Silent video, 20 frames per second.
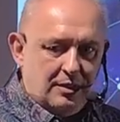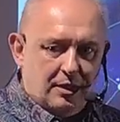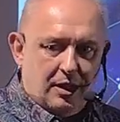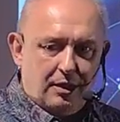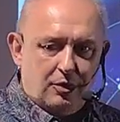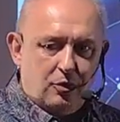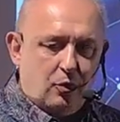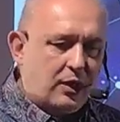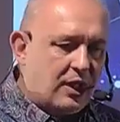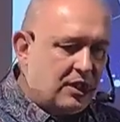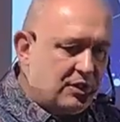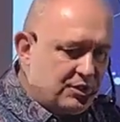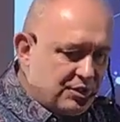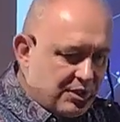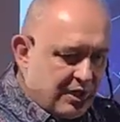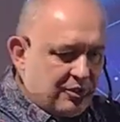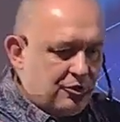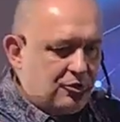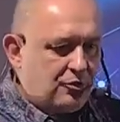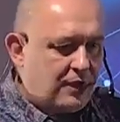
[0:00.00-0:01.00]
you can
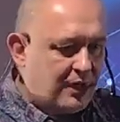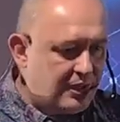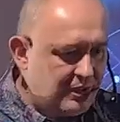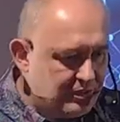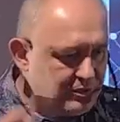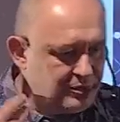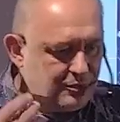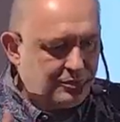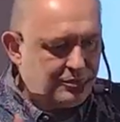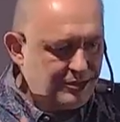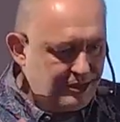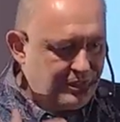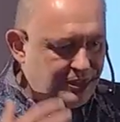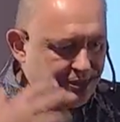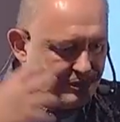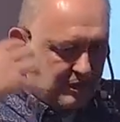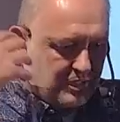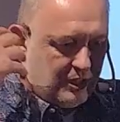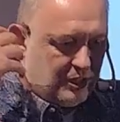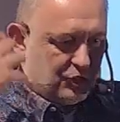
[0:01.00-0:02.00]
transfer
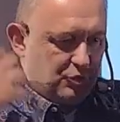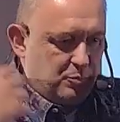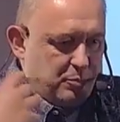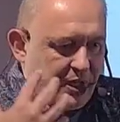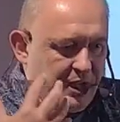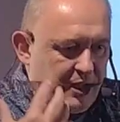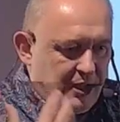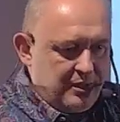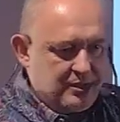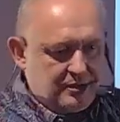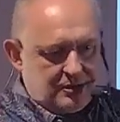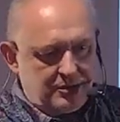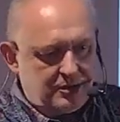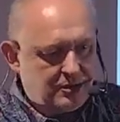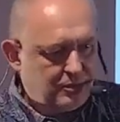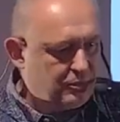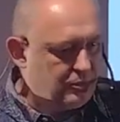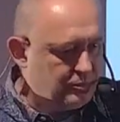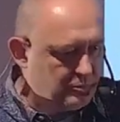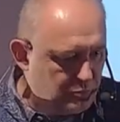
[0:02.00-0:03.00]
this experience
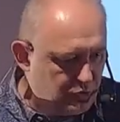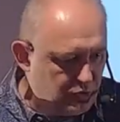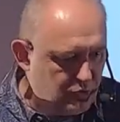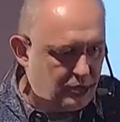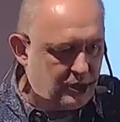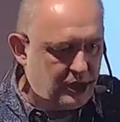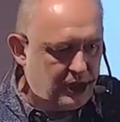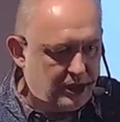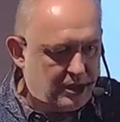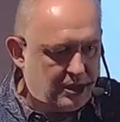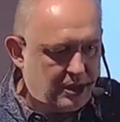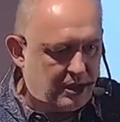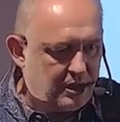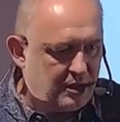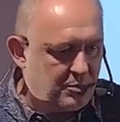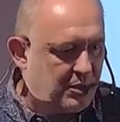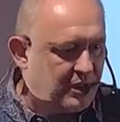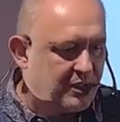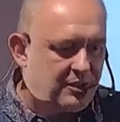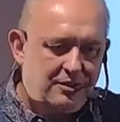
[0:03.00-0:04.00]
through the
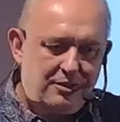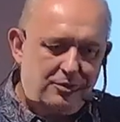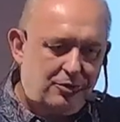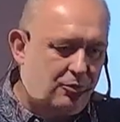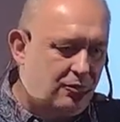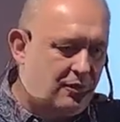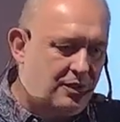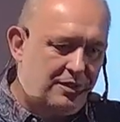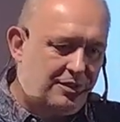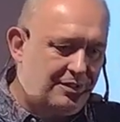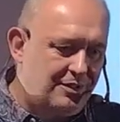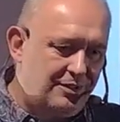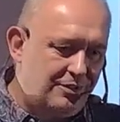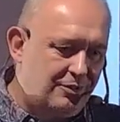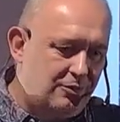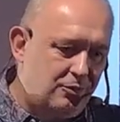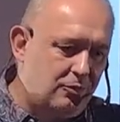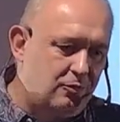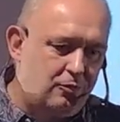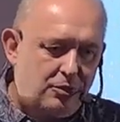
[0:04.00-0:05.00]
internet, but you
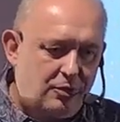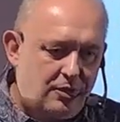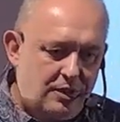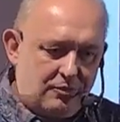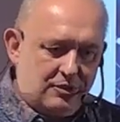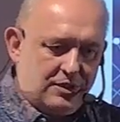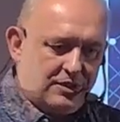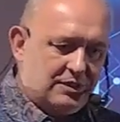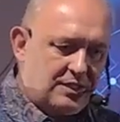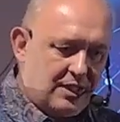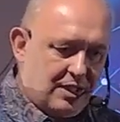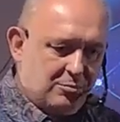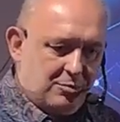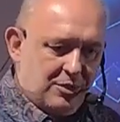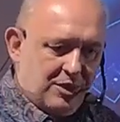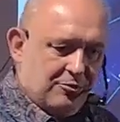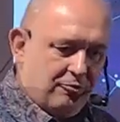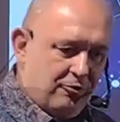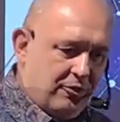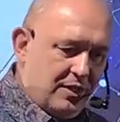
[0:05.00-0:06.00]
don't have the same
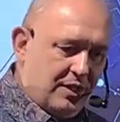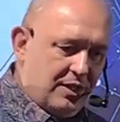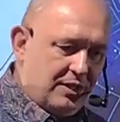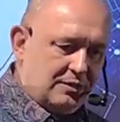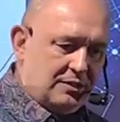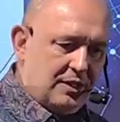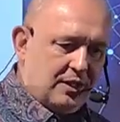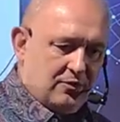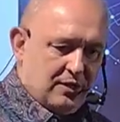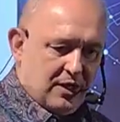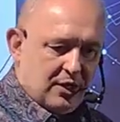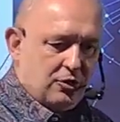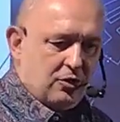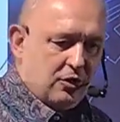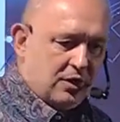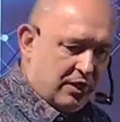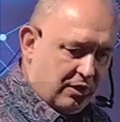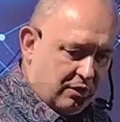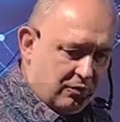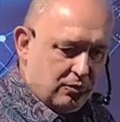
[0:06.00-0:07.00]
feelings. Like, we are
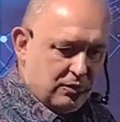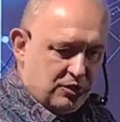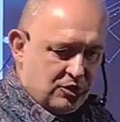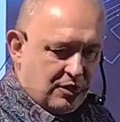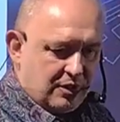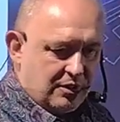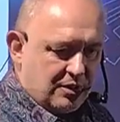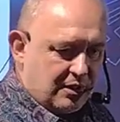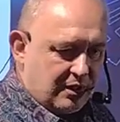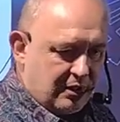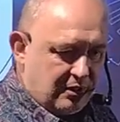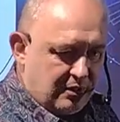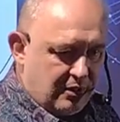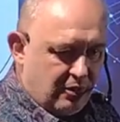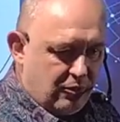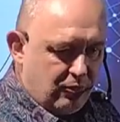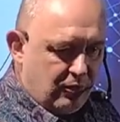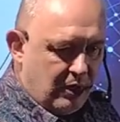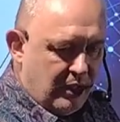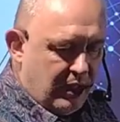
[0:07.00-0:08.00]
talking to each other right
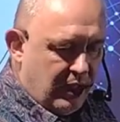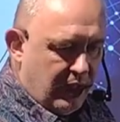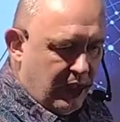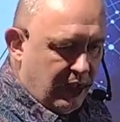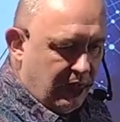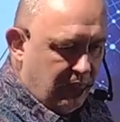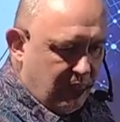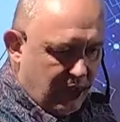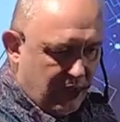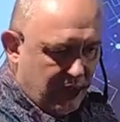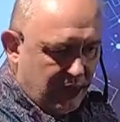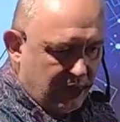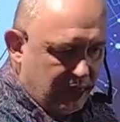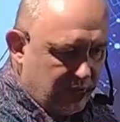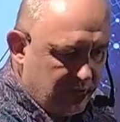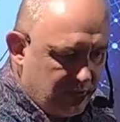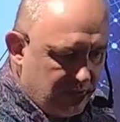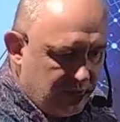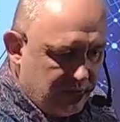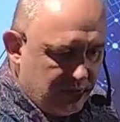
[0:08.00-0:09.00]
now, we
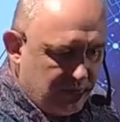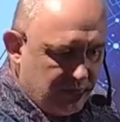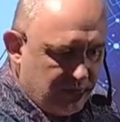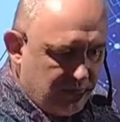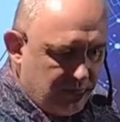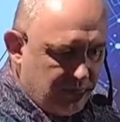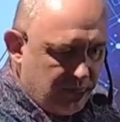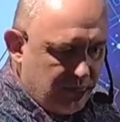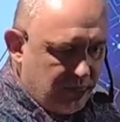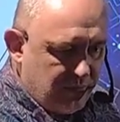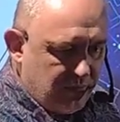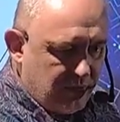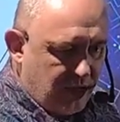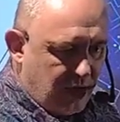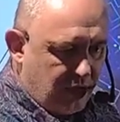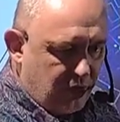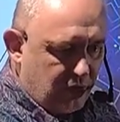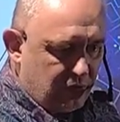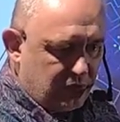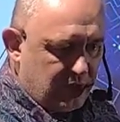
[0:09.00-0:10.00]

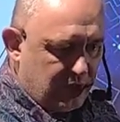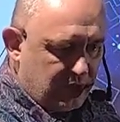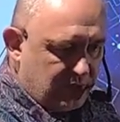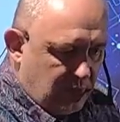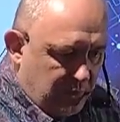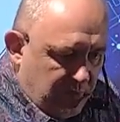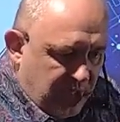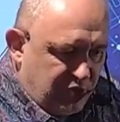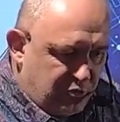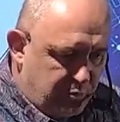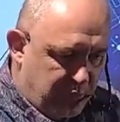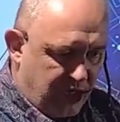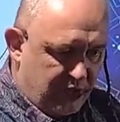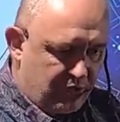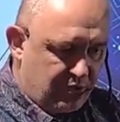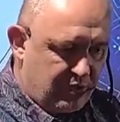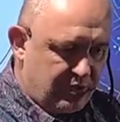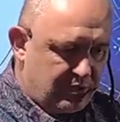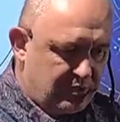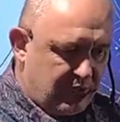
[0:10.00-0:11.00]
are using some
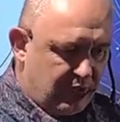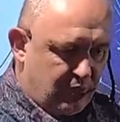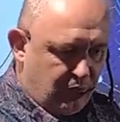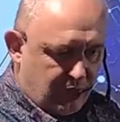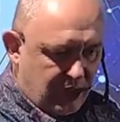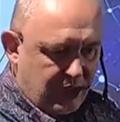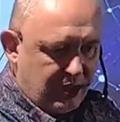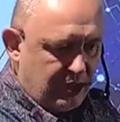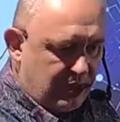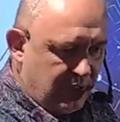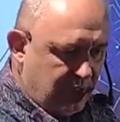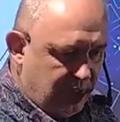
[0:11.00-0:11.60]
expressions, and you can,